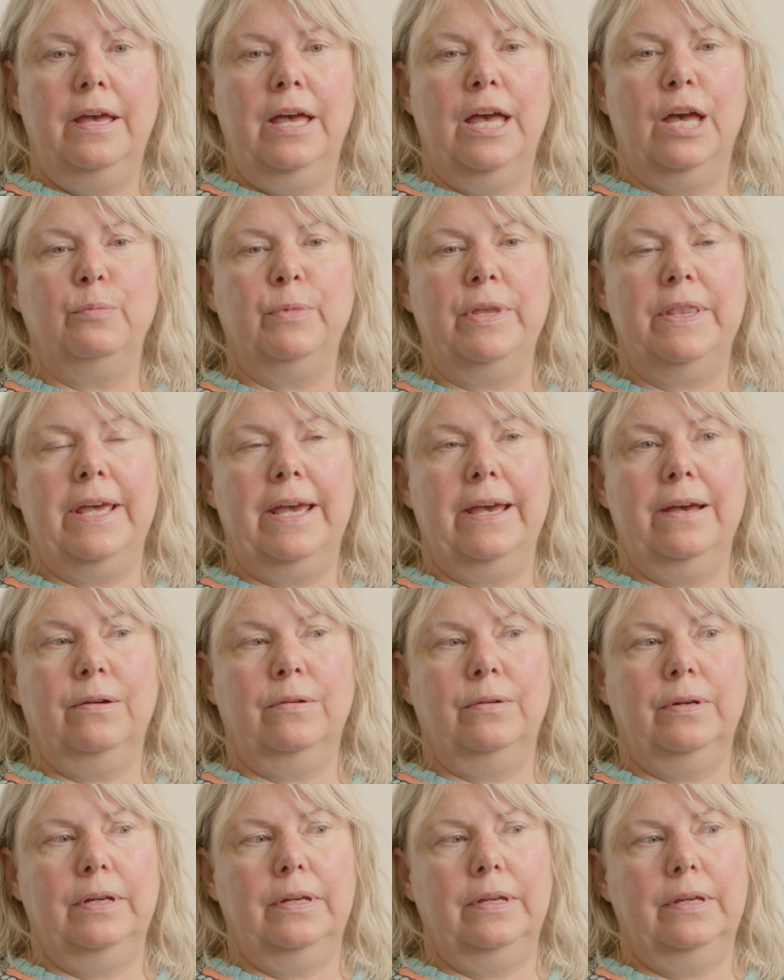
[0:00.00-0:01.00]
And
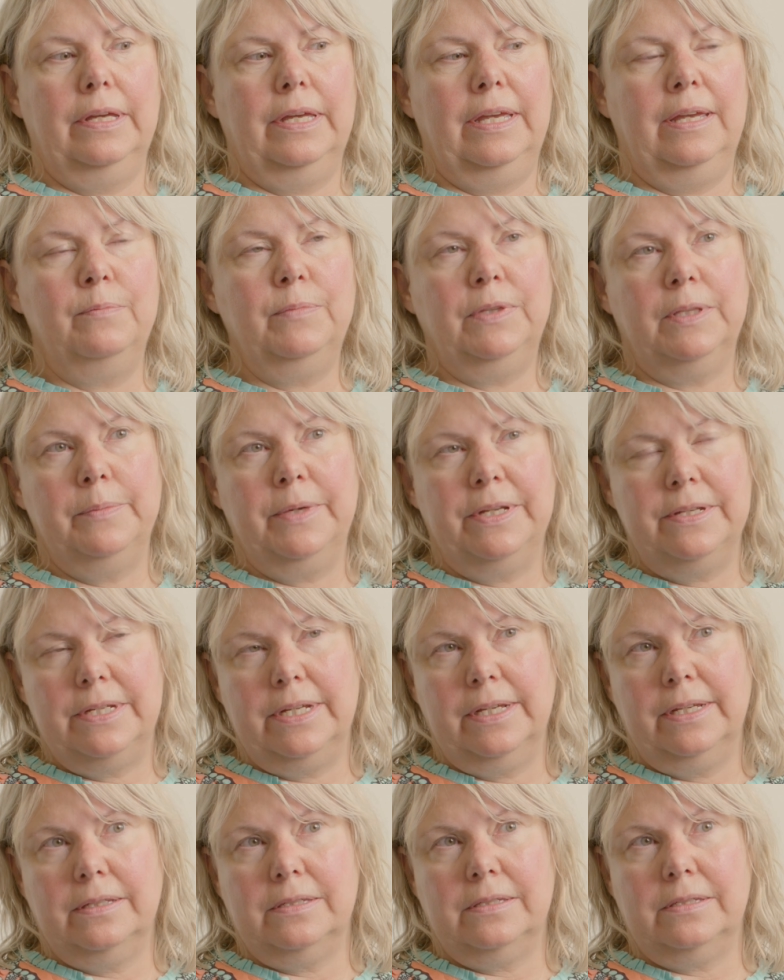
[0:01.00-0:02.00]
without
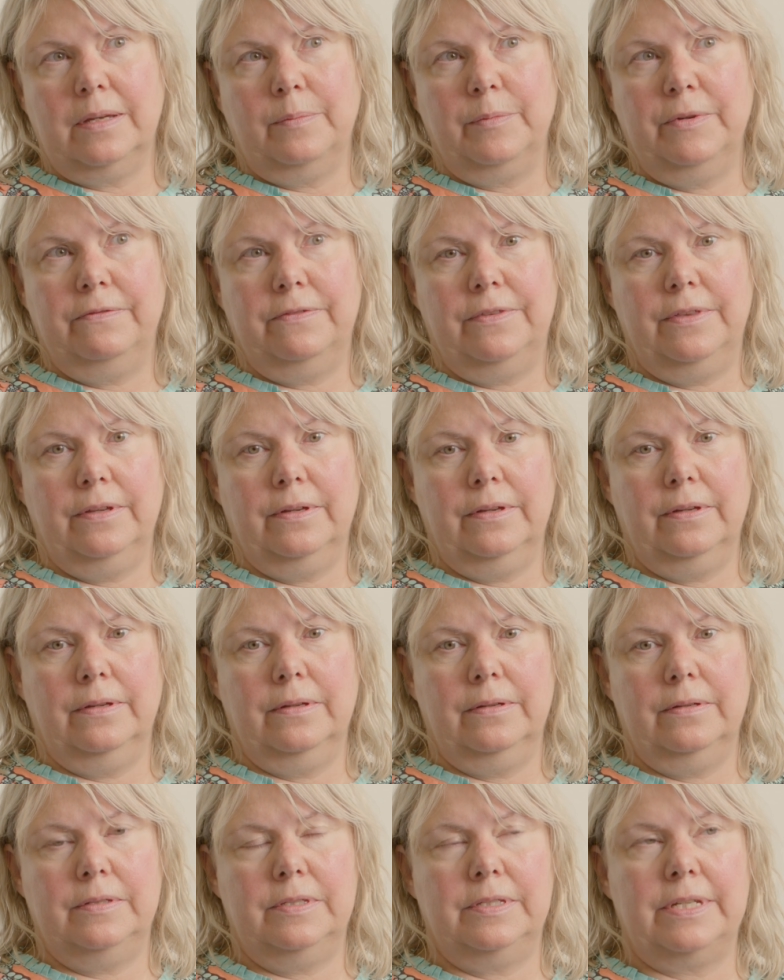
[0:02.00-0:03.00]
implementing some of
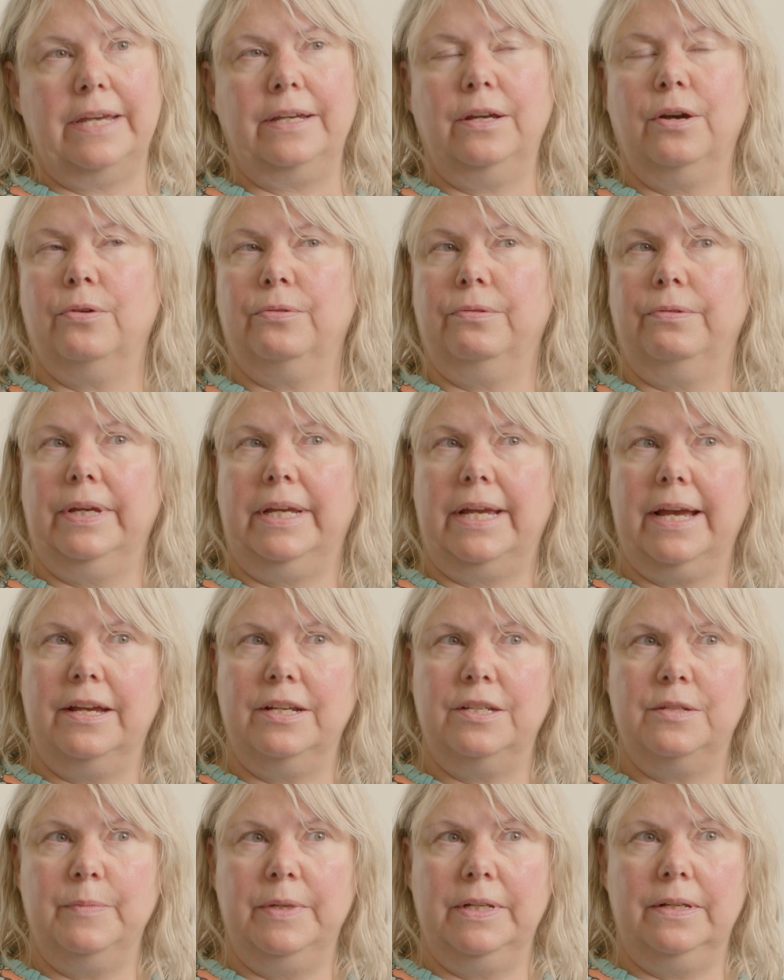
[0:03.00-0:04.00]
the stakeholder
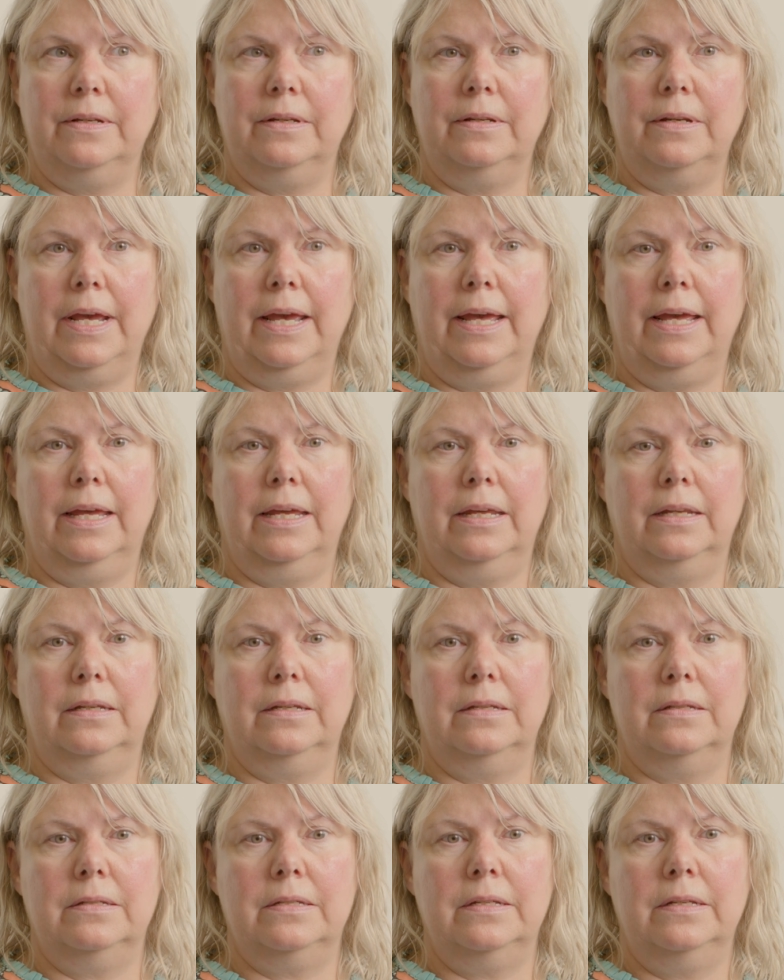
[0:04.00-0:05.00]
engagement
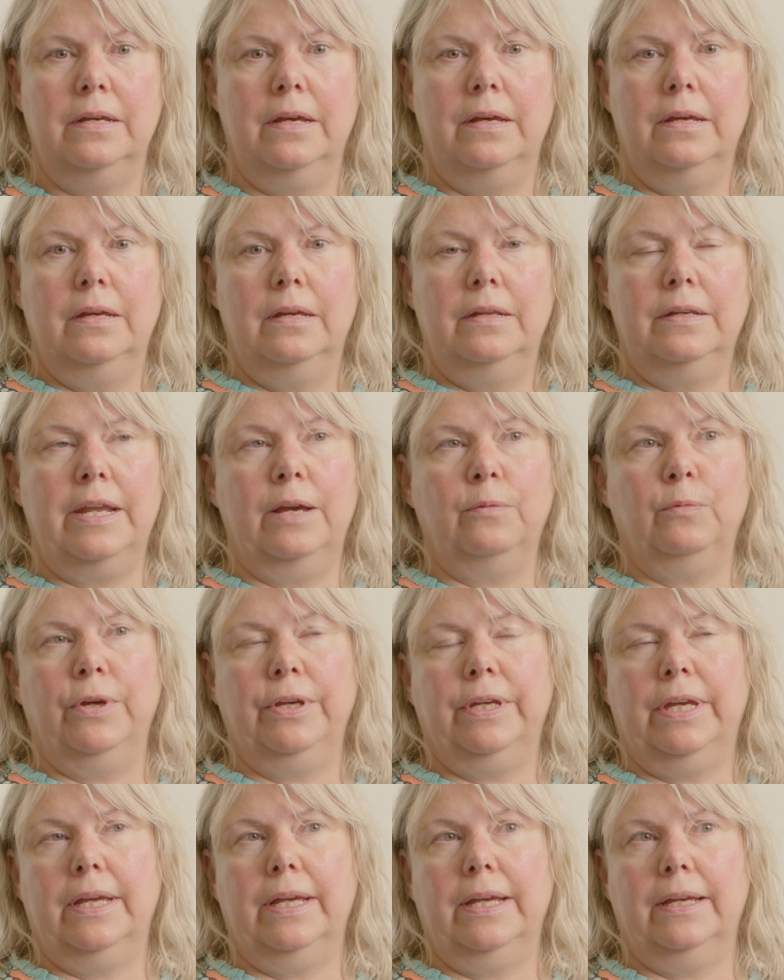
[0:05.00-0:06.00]
and
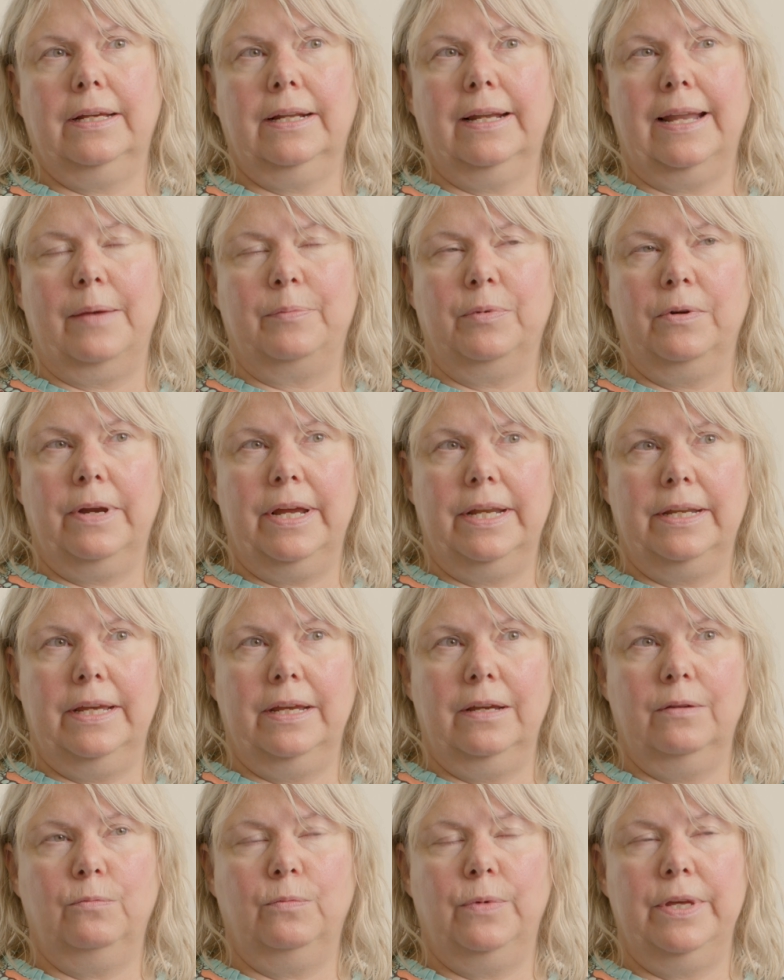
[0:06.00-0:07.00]
networking and
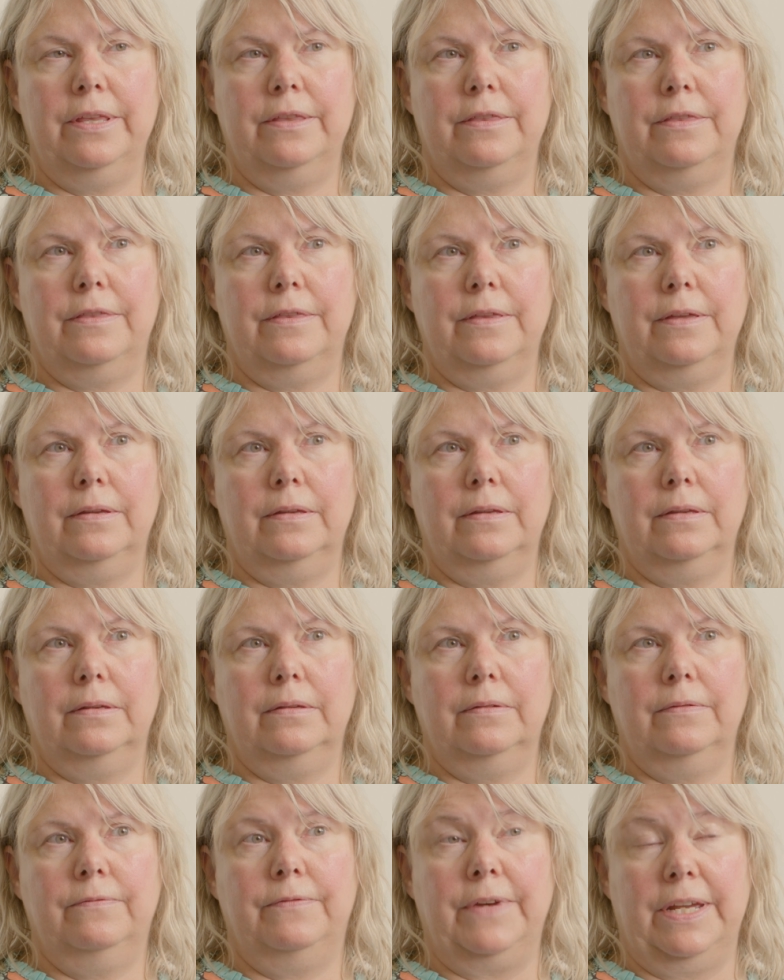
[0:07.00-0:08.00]
collaborating with
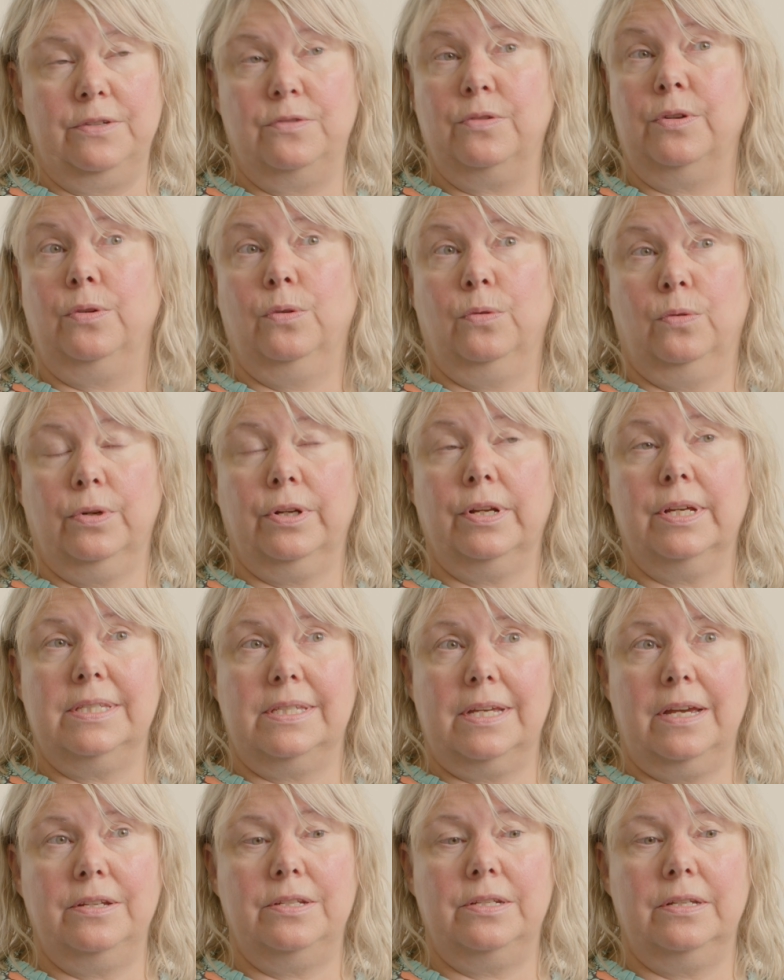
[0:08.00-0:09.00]
veteran
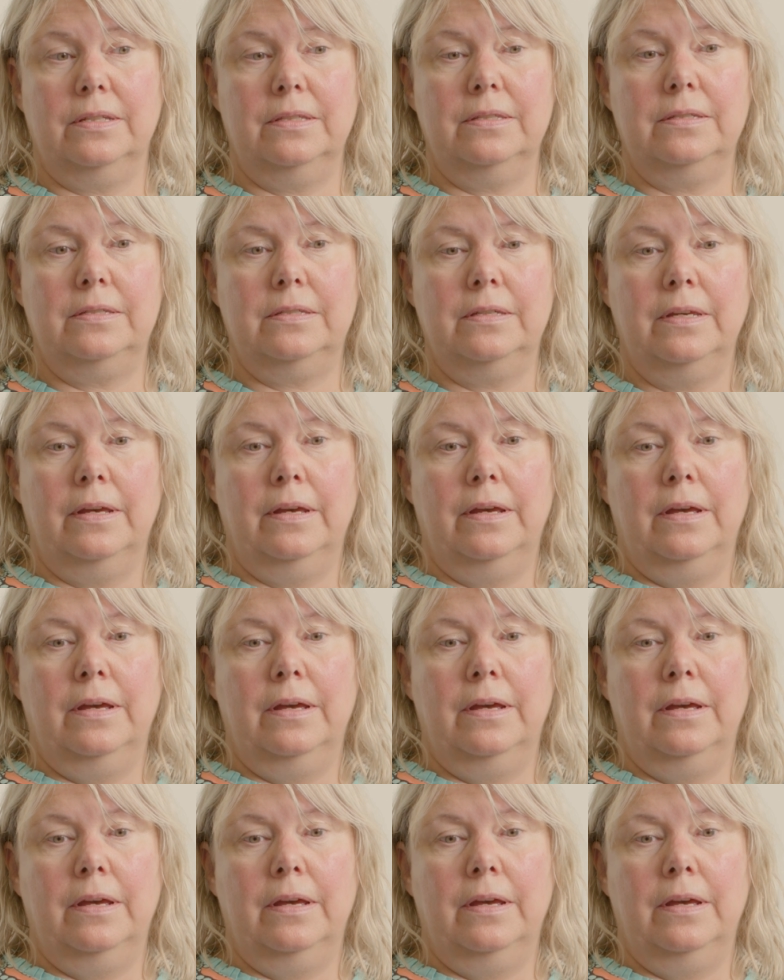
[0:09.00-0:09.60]
organisations,